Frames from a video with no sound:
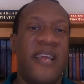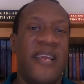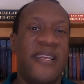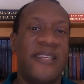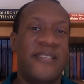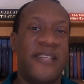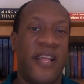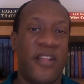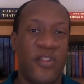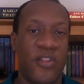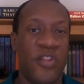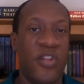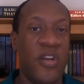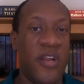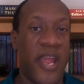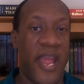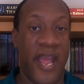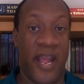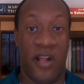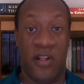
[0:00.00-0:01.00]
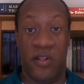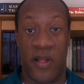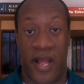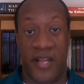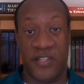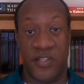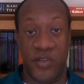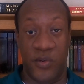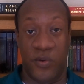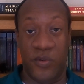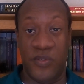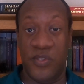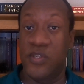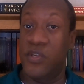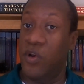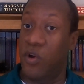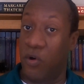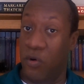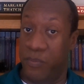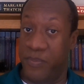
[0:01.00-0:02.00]
is they look at
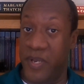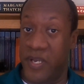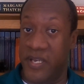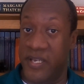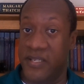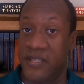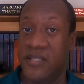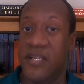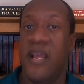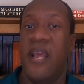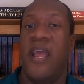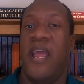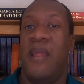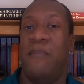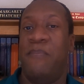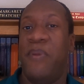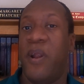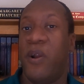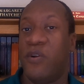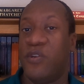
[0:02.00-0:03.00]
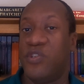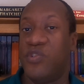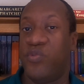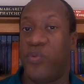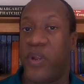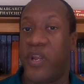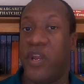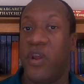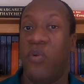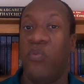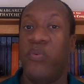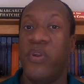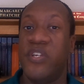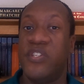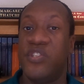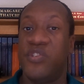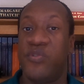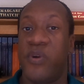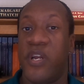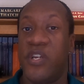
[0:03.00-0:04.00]
Glasnost, openness, and Perestroika,
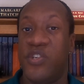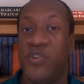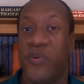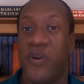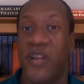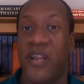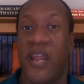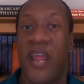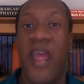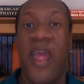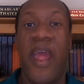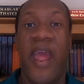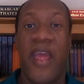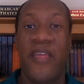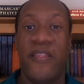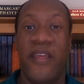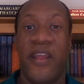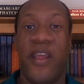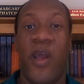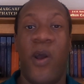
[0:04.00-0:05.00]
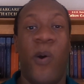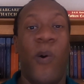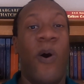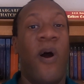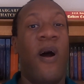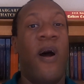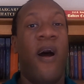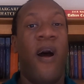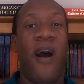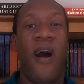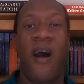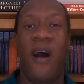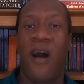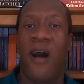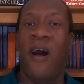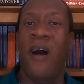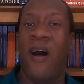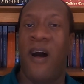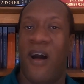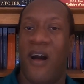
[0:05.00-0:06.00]
restructuring, and they go,
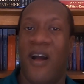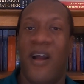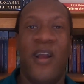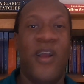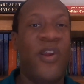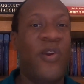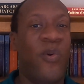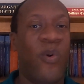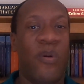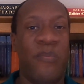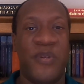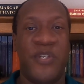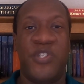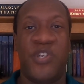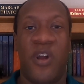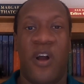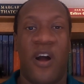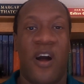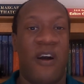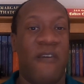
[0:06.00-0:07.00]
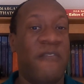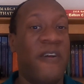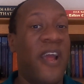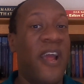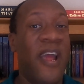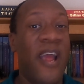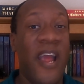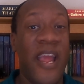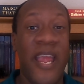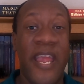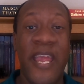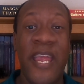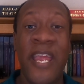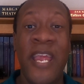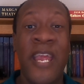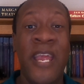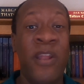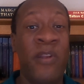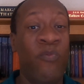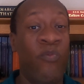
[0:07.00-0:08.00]
Gorbachev,
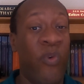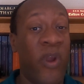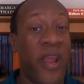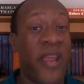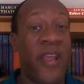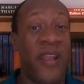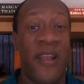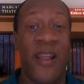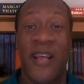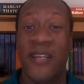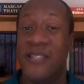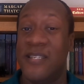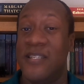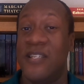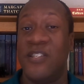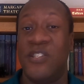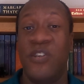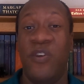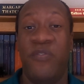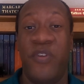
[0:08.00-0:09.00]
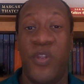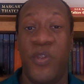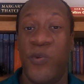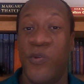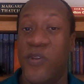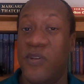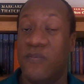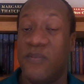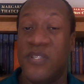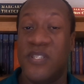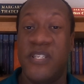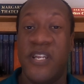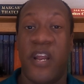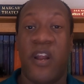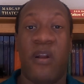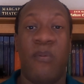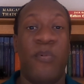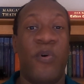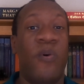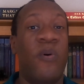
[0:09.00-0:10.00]
he recognized that the Soviet Union was
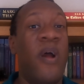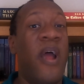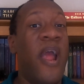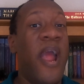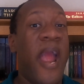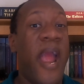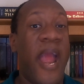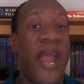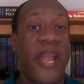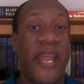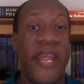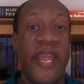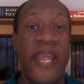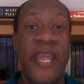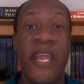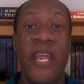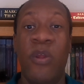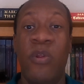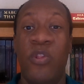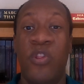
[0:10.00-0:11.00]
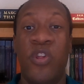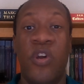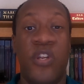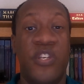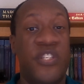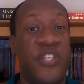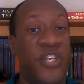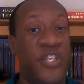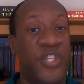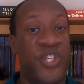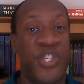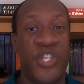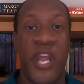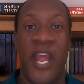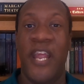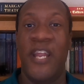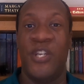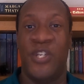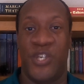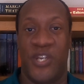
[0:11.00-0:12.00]
terrible, and he looked to
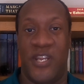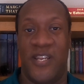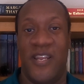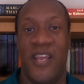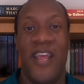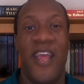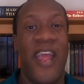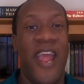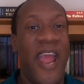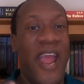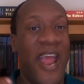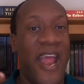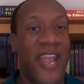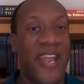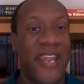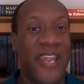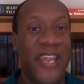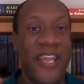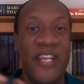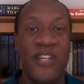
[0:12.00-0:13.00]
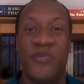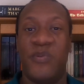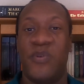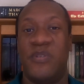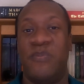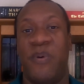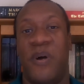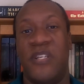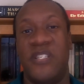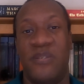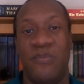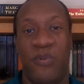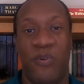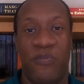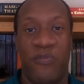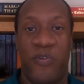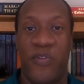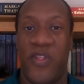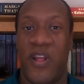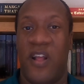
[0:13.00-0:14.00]
change it. And he's responsible
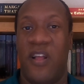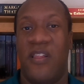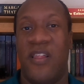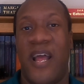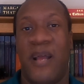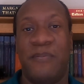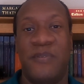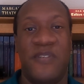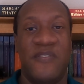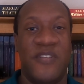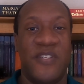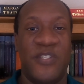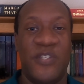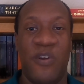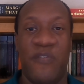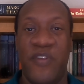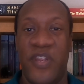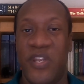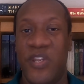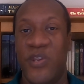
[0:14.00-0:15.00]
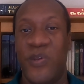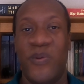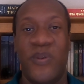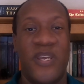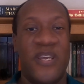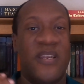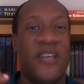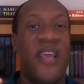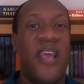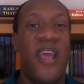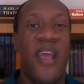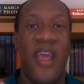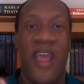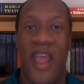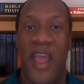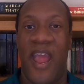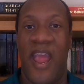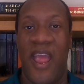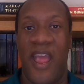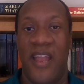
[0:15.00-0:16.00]
for the collapse of the Soviet Union,
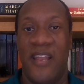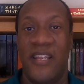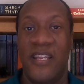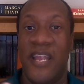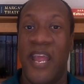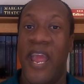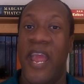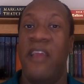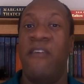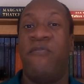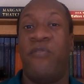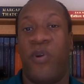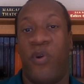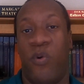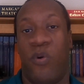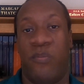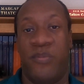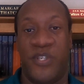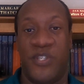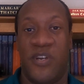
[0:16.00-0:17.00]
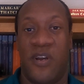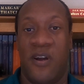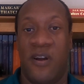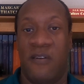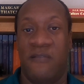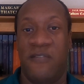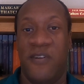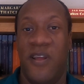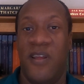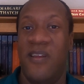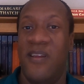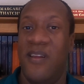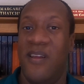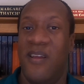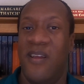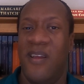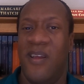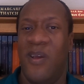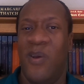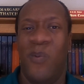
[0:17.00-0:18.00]
and yay for Gorbachev.
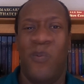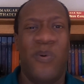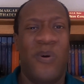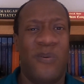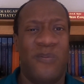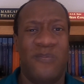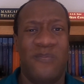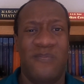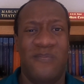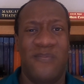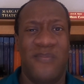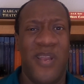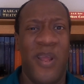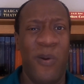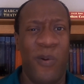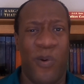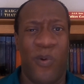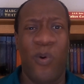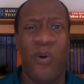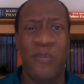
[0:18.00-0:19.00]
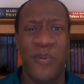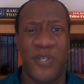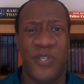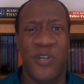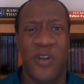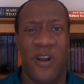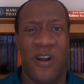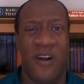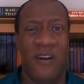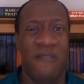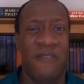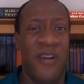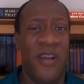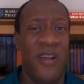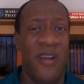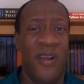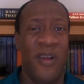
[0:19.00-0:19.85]
Well, no, Gorbachev